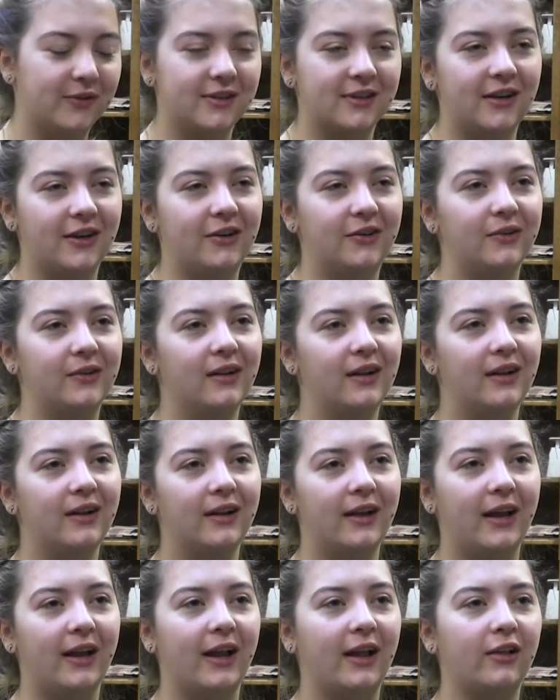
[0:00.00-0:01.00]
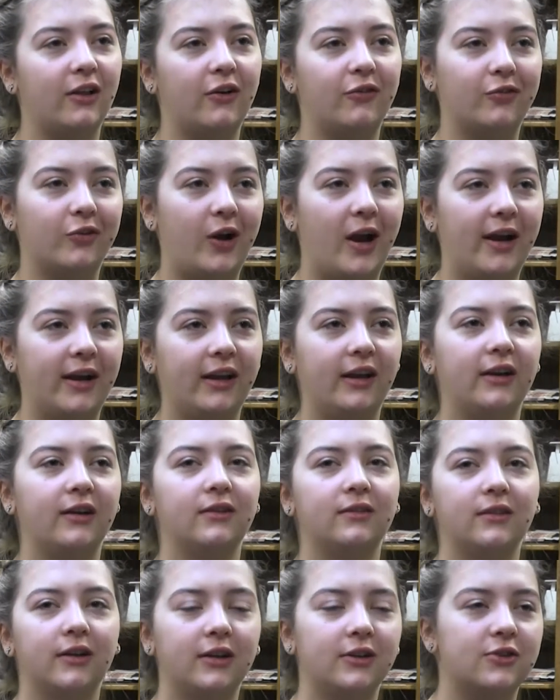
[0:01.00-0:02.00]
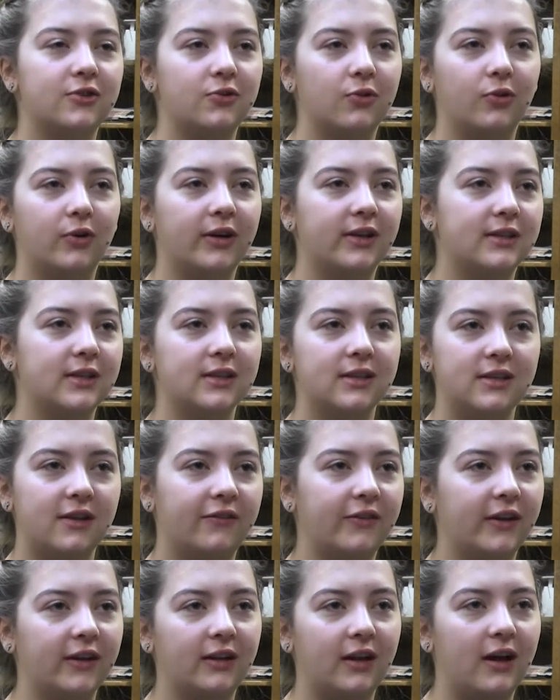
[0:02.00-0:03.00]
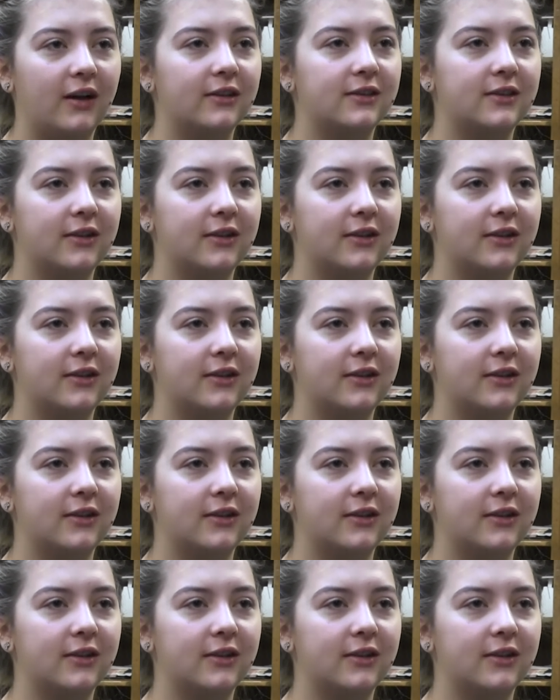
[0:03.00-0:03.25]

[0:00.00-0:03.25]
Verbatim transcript: So, and I love writing and stories and stuff like that,